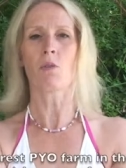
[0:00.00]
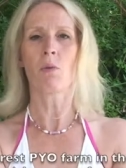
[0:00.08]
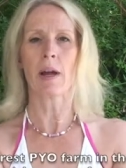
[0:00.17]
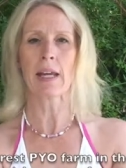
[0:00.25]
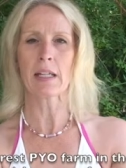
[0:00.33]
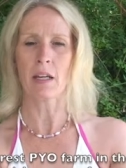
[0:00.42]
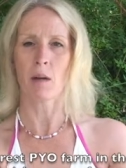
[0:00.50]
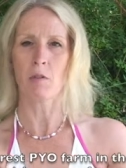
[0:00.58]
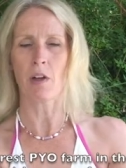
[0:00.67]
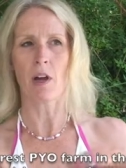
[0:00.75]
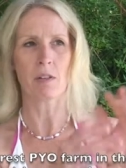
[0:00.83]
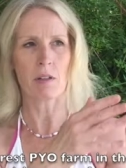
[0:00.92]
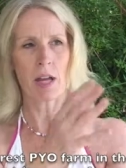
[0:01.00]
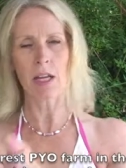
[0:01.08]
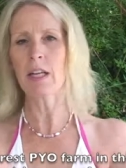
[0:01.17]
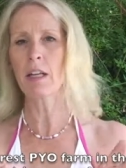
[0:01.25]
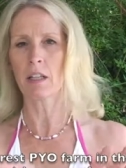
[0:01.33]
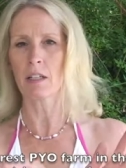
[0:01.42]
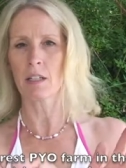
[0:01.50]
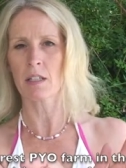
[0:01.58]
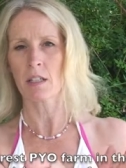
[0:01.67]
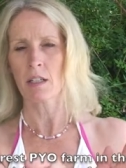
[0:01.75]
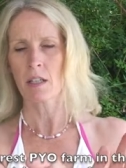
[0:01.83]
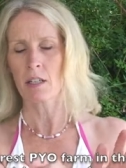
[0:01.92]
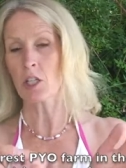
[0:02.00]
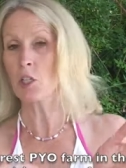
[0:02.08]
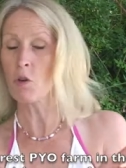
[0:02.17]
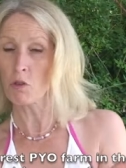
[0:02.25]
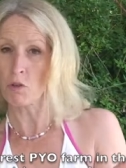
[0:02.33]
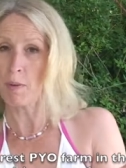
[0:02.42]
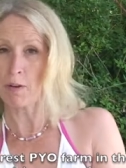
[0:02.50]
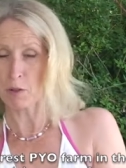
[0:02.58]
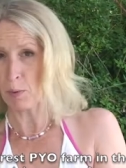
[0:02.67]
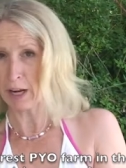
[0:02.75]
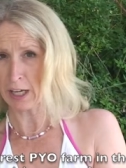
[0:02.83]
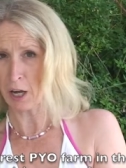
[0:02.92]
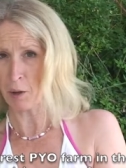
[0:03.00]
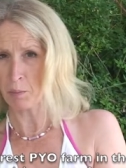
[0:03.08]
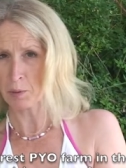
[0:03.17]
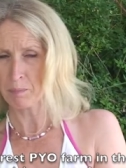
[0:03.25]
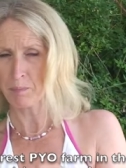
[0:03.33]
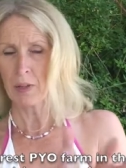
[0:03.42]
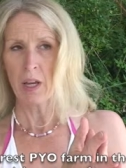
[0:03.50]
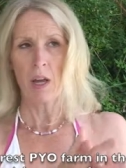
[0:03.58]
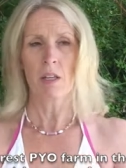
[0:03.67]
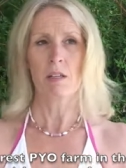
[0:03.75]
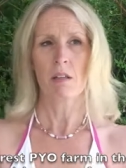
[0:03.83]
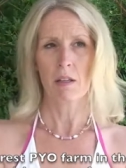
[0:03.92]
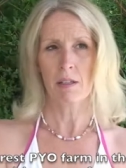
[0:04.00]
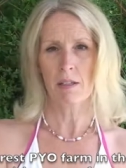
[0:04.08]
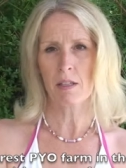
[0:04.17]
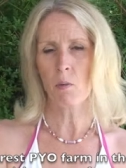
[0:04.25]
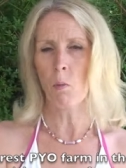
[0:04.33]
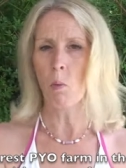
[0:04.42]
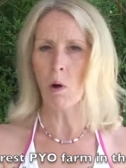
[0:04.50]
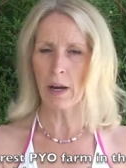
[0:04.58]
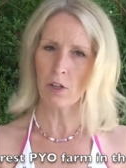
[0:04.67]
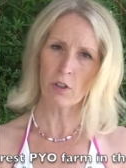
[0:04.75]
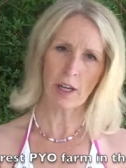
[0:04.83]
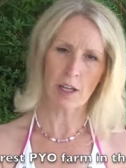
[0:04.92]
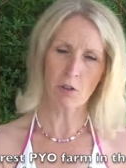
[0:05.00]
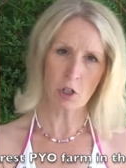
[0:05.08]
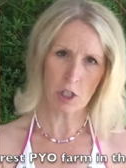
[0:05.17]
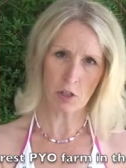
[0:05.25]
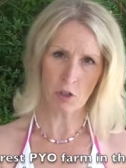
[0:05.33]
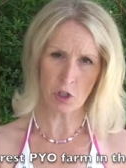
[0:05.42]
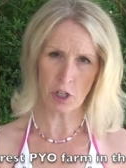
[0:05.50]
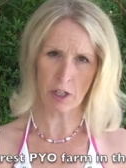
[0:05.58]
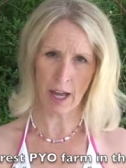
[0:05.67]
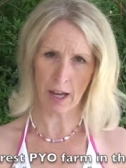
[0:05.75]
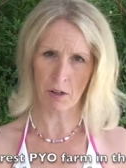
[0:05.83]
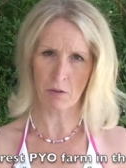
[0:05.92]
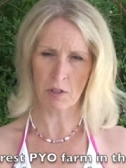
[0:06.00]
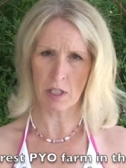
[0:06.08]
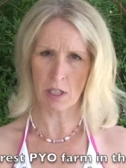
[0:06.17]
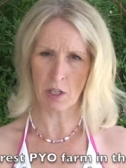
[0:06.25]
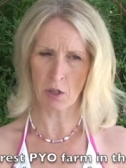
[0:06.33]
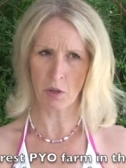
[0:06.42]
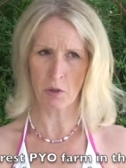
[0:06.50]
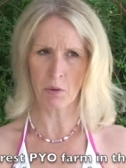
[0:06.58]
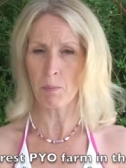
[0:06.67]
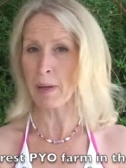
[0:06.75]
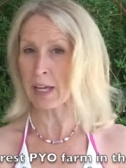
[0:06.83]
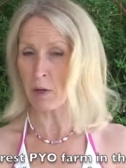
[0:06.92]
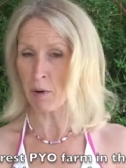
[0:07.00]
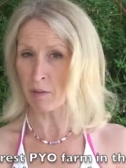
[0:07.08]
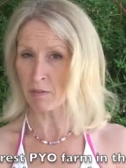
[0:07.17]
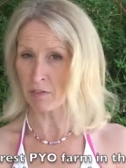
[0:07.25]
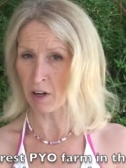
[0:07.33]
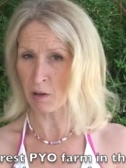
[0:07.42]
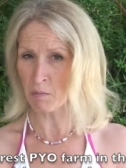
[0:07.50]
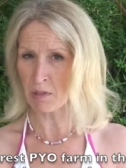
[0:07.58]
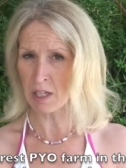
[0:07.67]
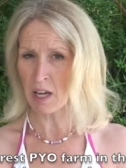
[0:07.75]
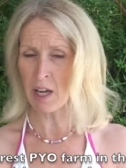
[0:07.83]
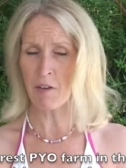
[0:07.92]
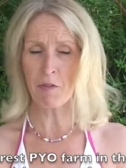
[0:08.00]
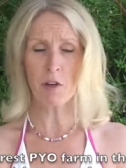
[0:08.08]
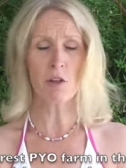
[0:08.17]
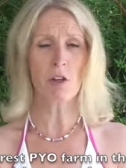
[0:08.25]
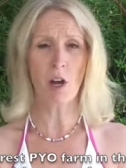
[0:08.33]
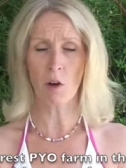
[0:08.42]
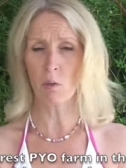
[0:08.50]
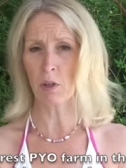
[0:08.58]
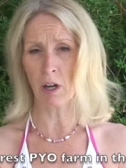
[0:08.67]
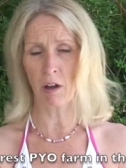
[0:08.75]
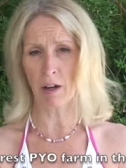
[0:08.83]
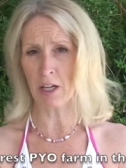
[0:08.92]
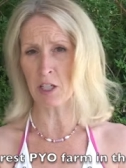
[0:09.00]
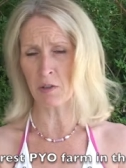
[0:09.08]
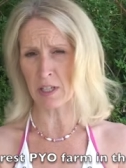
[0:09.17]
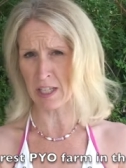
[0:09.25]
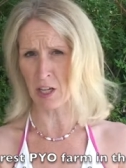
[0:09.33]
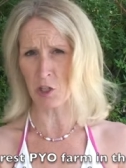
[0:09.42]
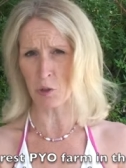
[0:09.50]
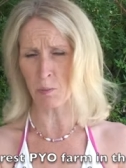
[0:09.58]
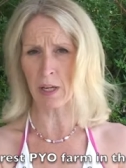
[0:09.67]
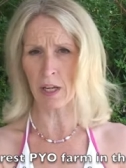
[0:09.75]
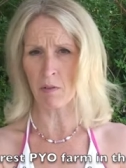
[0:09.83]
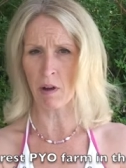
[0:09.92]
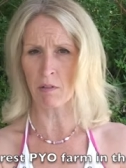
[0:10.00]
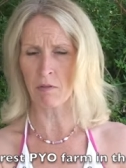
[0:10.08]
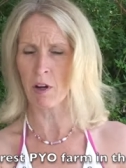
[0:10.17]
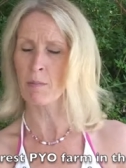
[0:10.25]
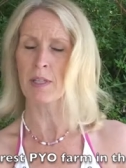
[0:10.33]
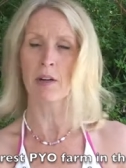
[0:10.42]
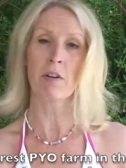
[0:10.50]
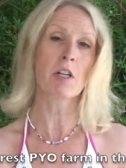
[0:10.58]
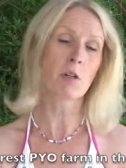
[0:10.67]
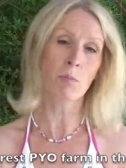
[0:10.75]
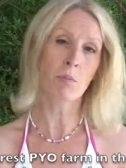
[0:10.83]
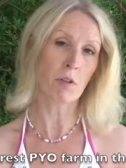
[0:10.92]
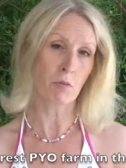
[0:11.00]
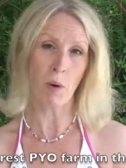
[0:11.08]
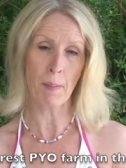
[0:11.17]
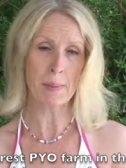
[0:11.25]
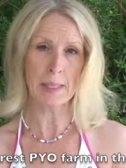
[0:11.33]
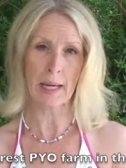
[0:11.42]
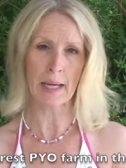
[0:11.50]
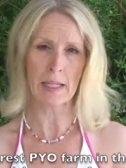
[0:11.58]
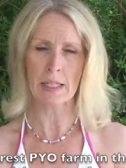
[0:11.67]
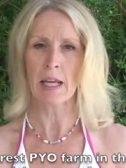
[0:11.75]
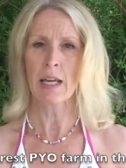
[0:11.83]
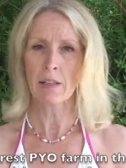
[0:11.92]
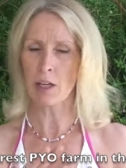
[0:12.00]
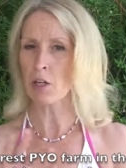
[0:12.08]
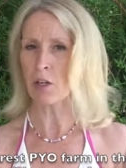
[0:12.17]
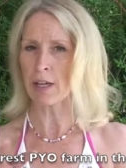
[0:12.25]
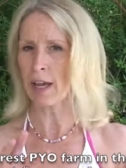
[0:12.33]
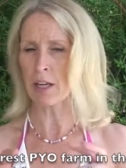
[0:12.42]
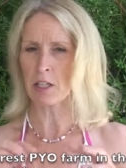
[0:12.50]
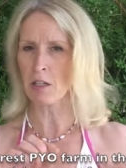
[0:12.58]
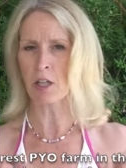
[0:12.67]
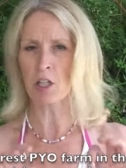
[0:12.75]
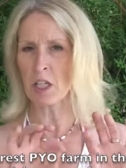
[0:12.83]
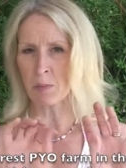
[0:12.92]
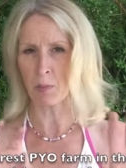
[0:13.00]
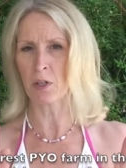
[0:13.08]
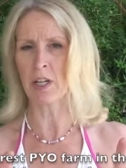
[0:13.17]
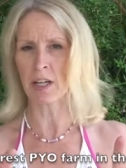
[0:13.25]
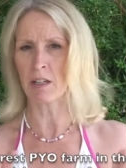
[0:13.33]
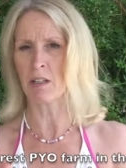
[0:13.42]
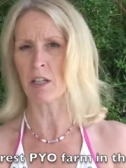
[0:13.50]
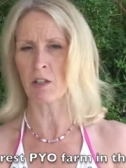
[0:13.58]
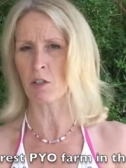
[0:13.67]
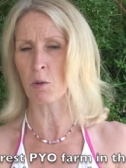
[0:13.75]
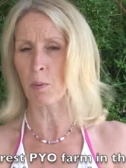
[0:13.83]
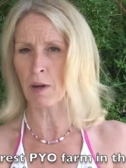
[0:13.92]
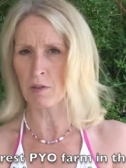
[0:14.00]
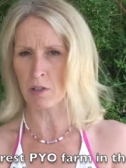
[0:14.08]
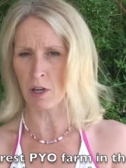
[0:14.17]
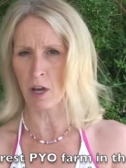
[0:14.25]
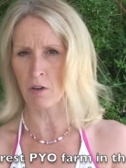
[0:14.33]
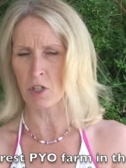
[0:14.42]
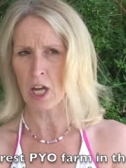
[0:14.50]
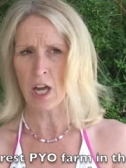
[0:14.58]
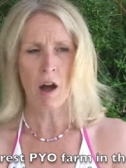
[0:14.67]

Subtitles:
a great time of year. In England, the schools are about to break up. So why not get your children out to pick your own farms? If you go online and do a search on pick your own farms, there are a number of websites that you can get to. You can just put in, your postcode.